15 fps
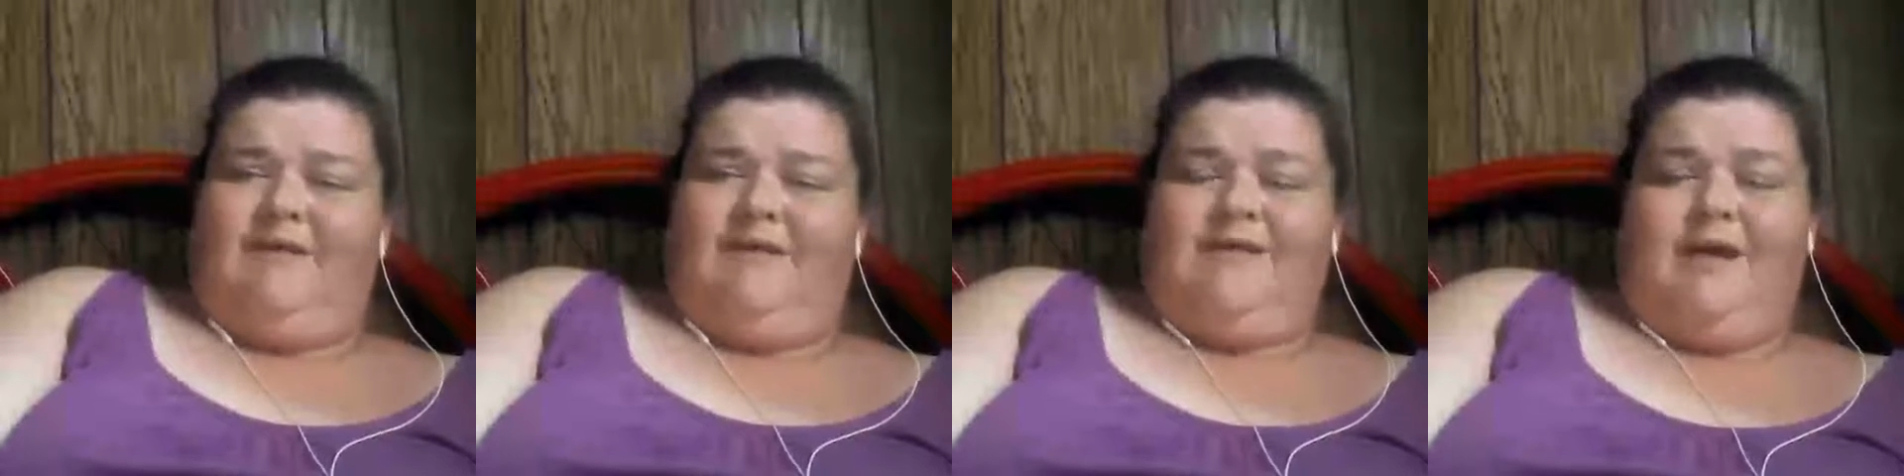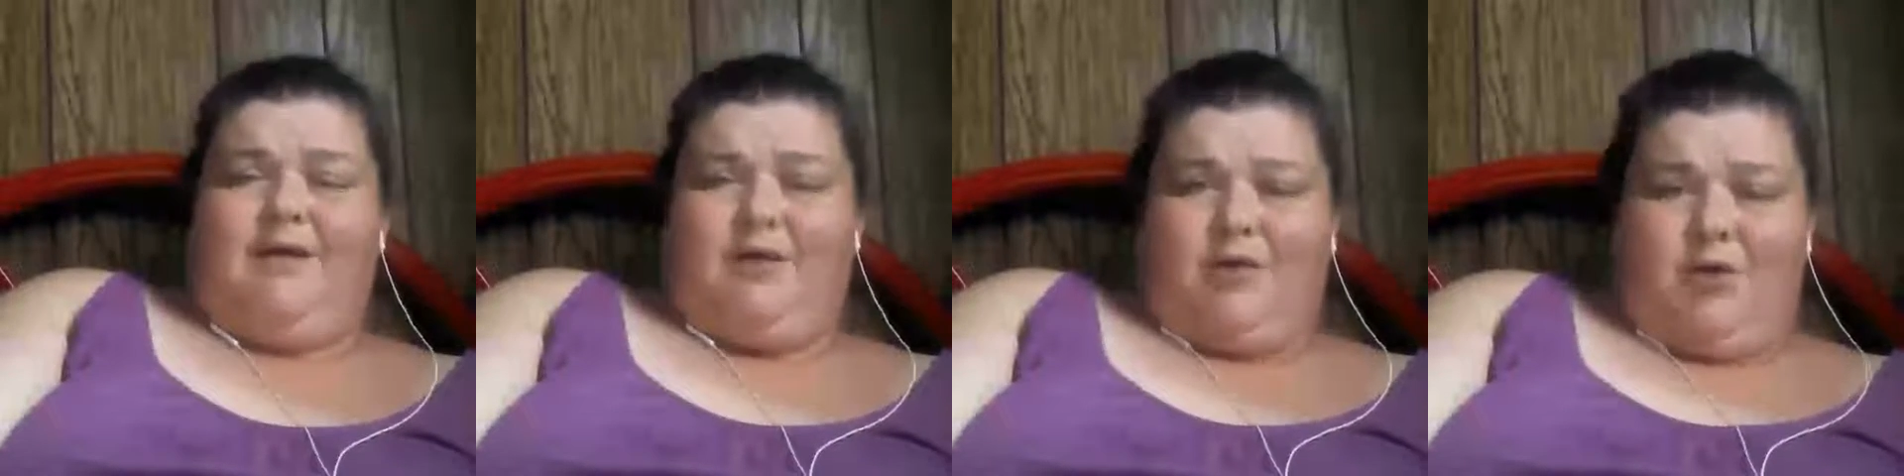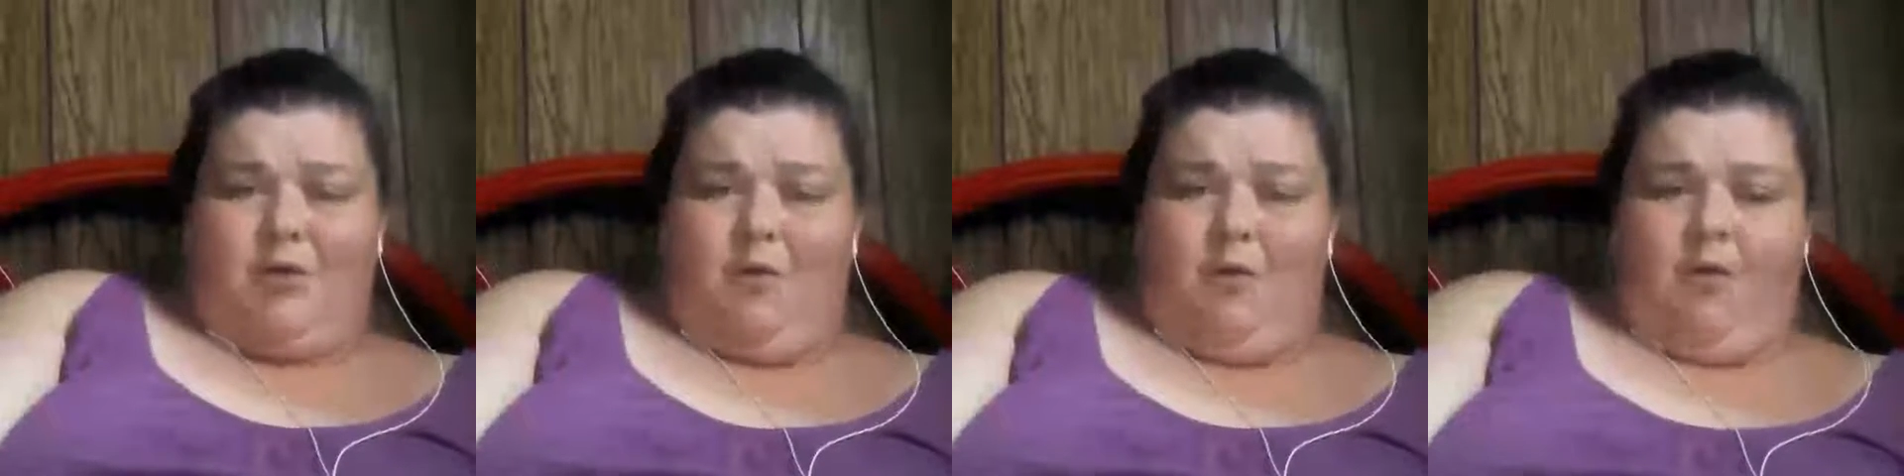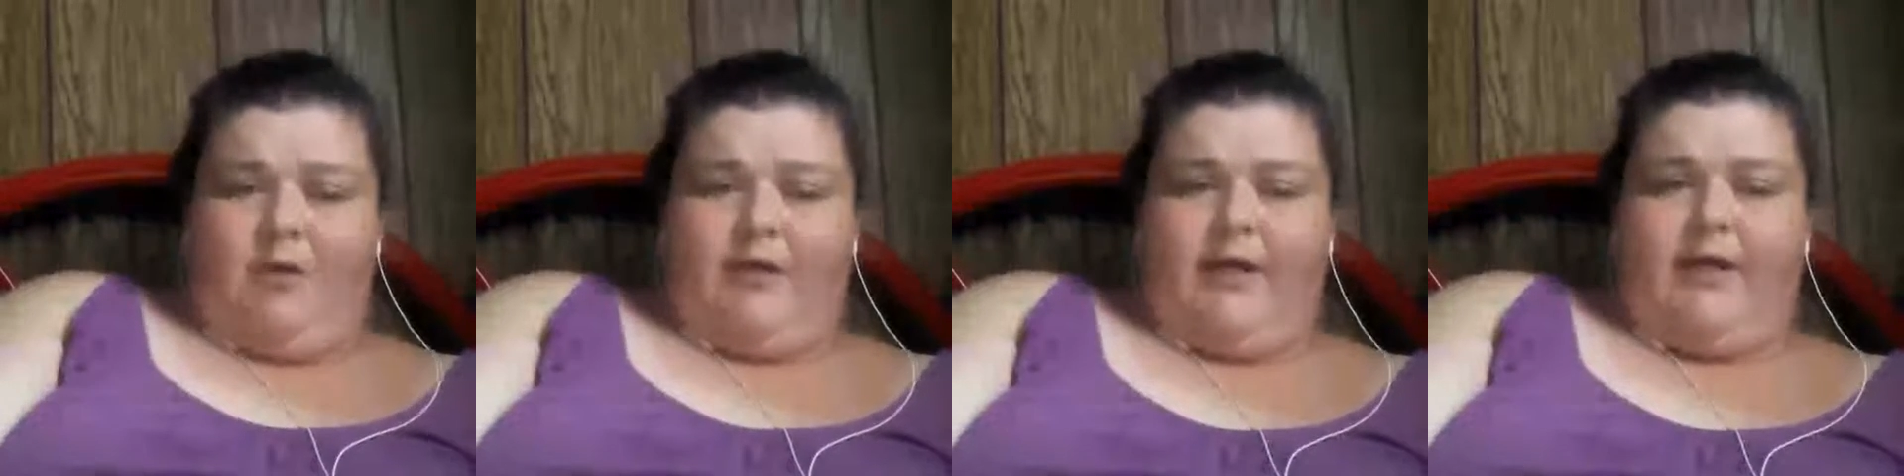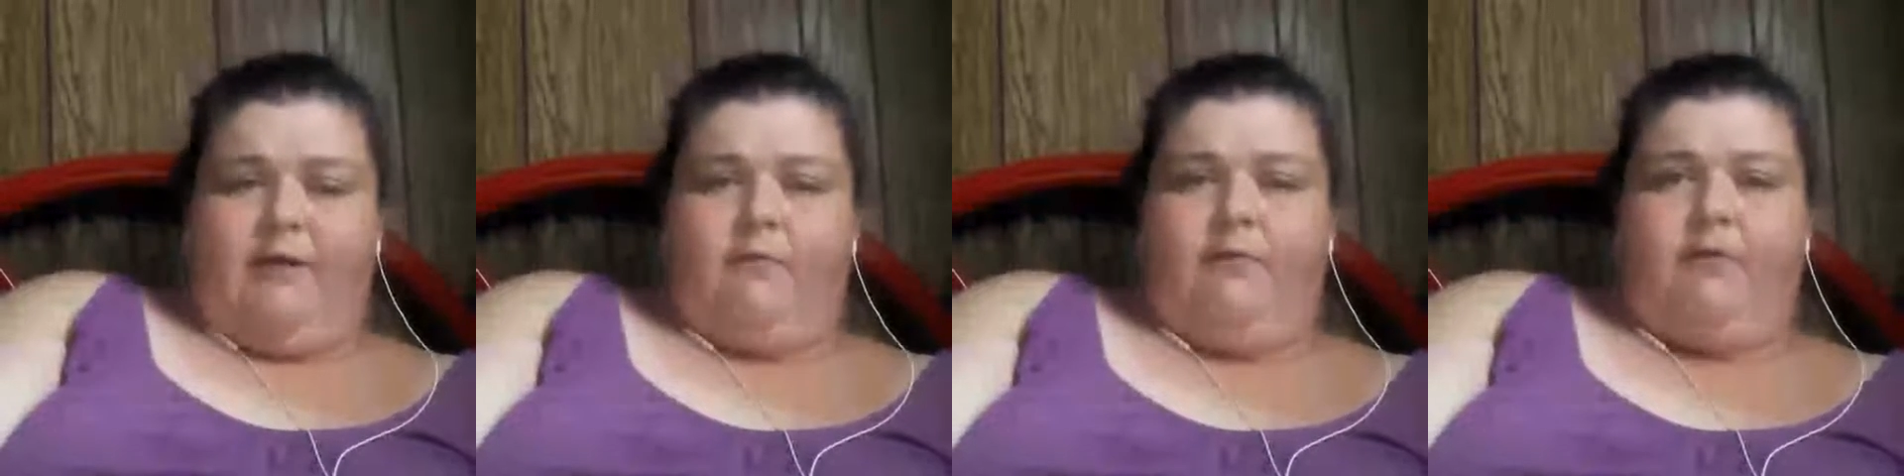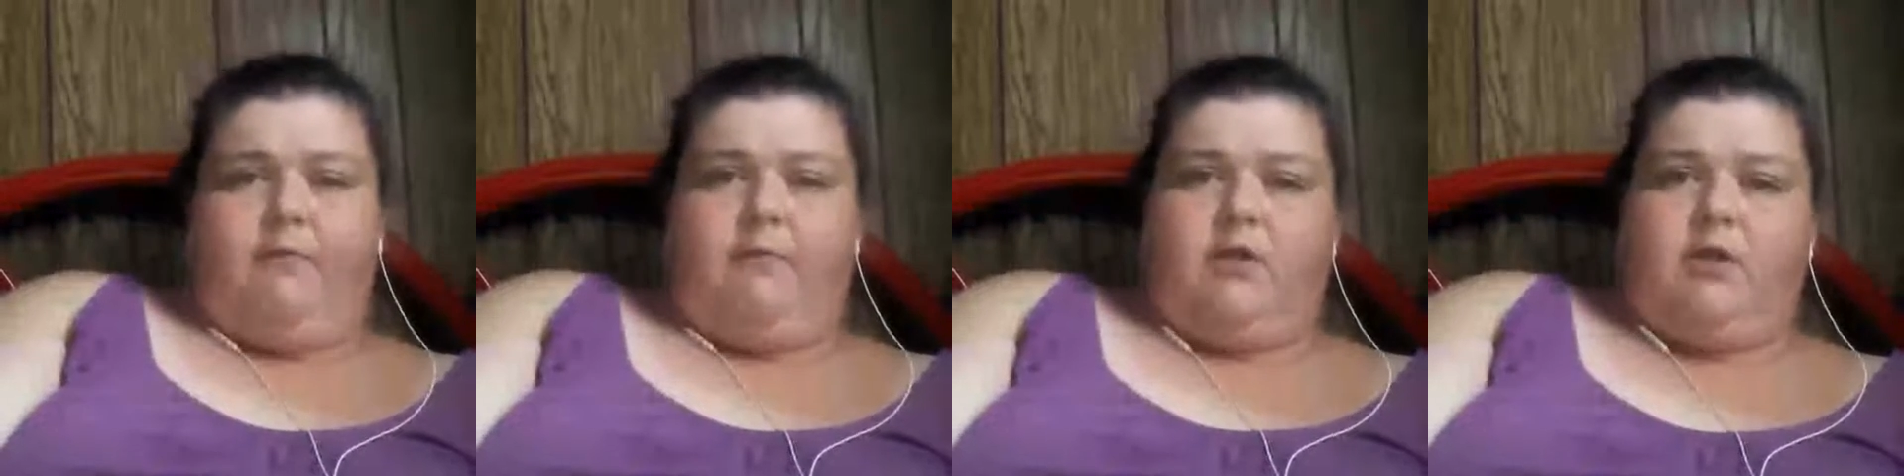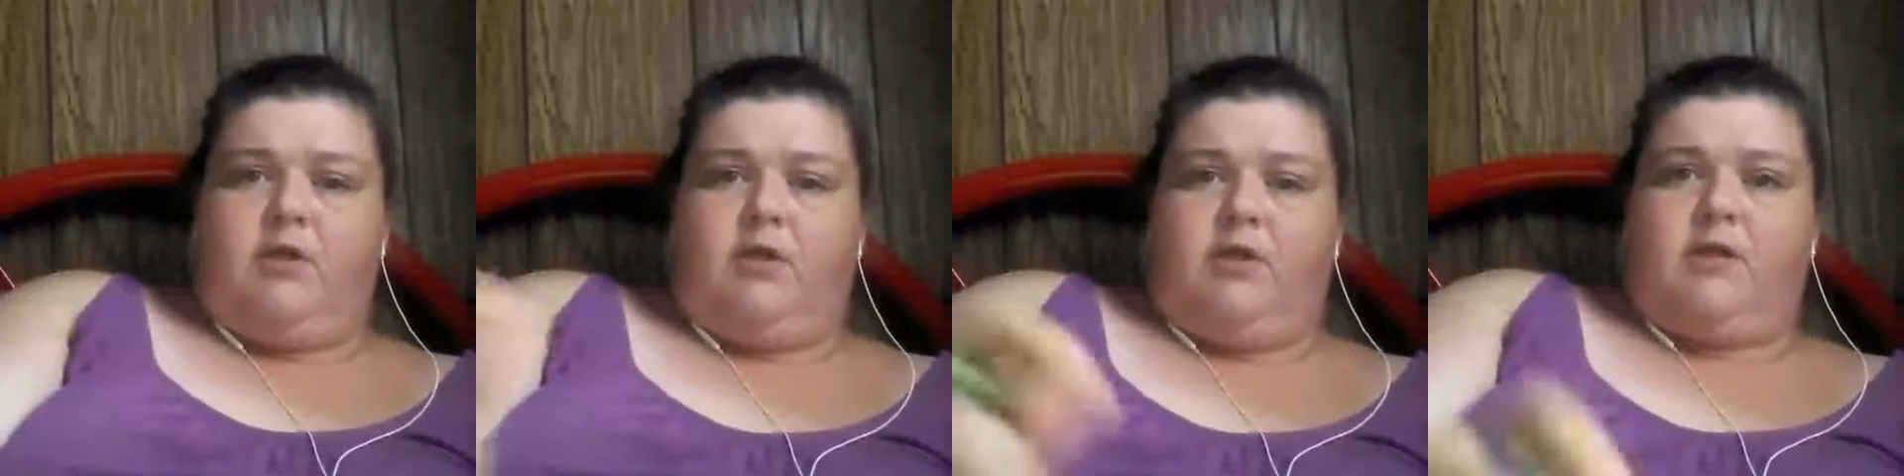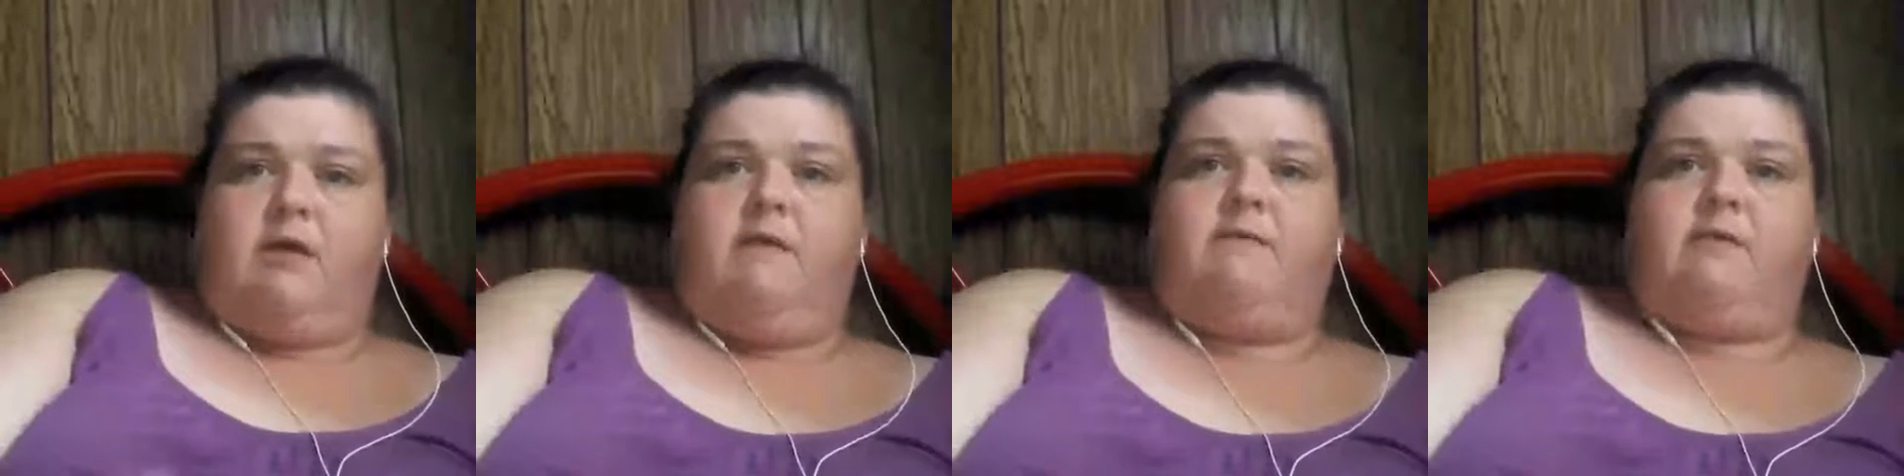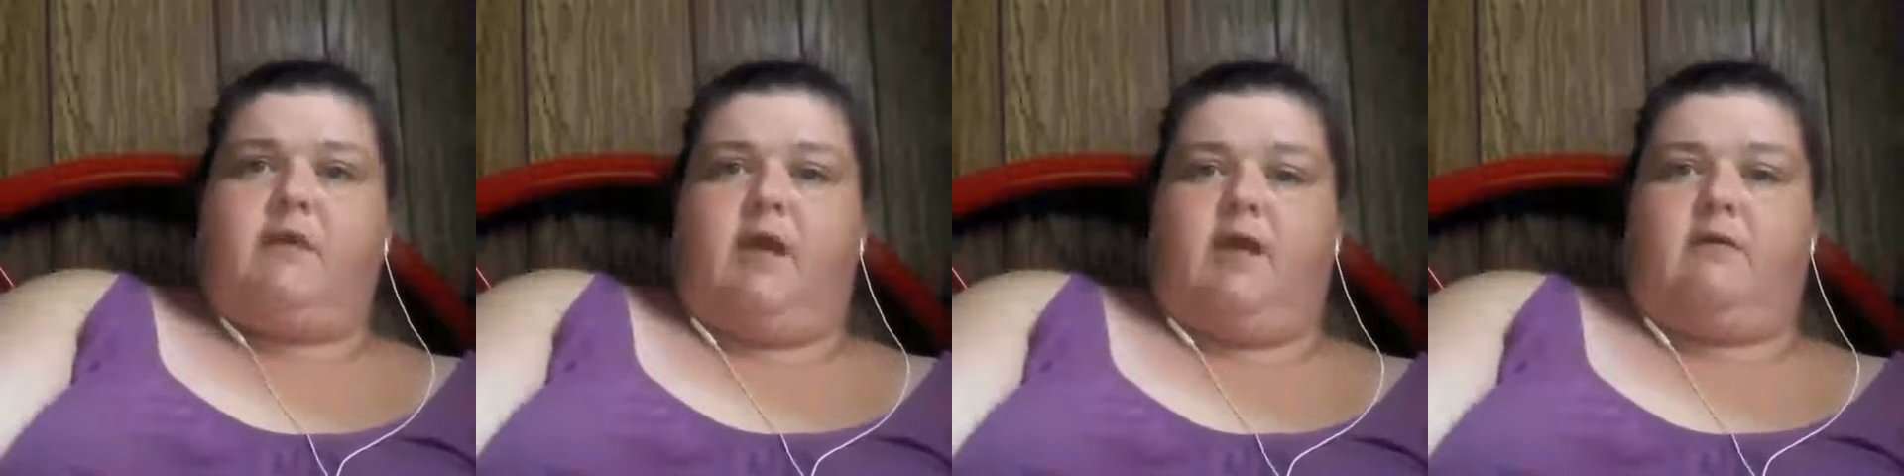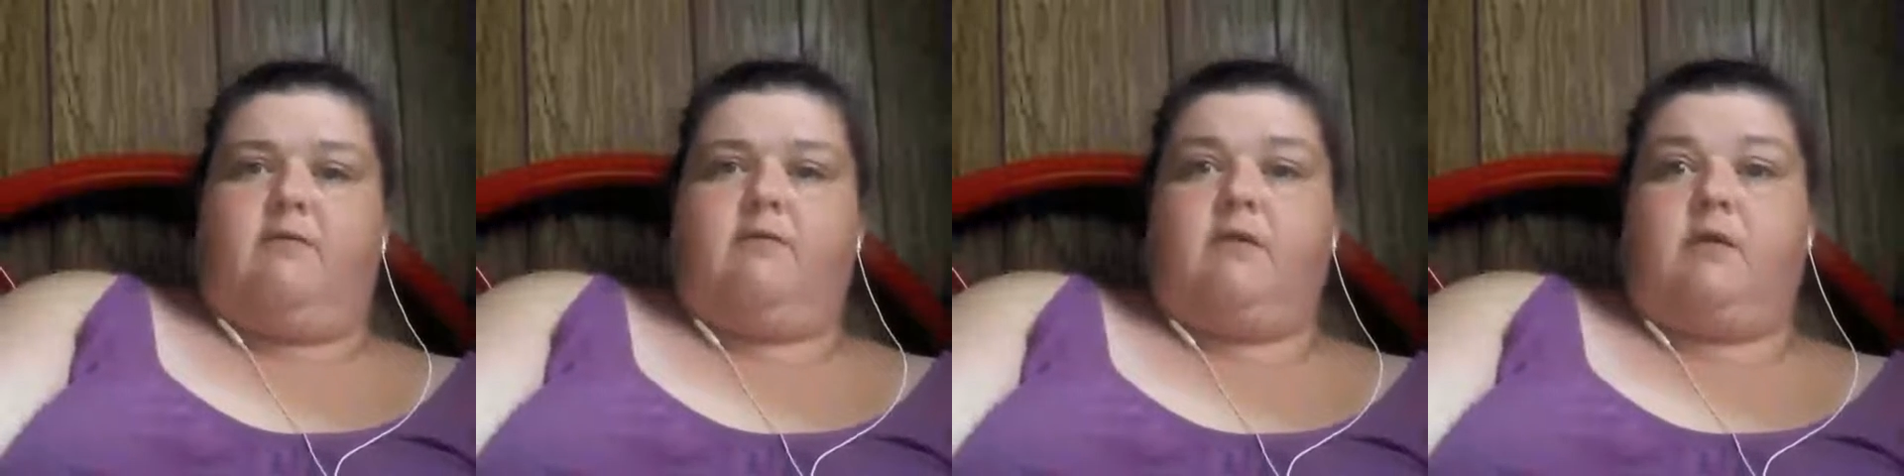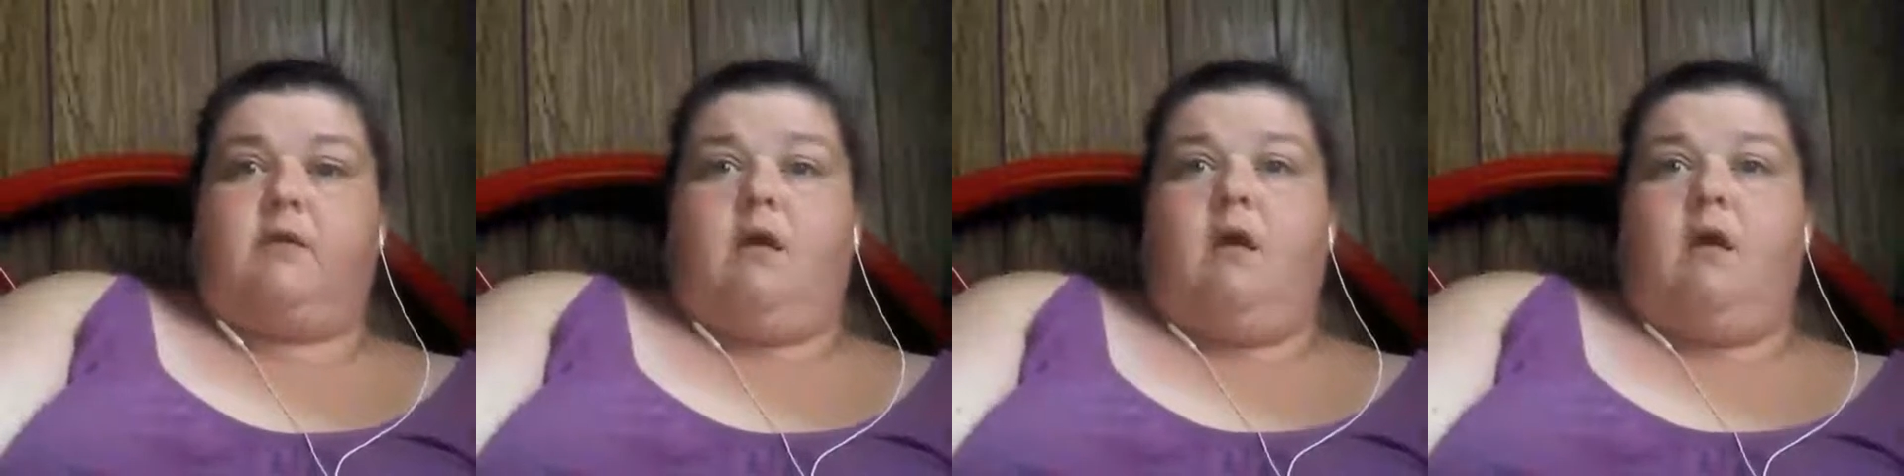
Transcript: not too hard to get in with her, but she does have standards.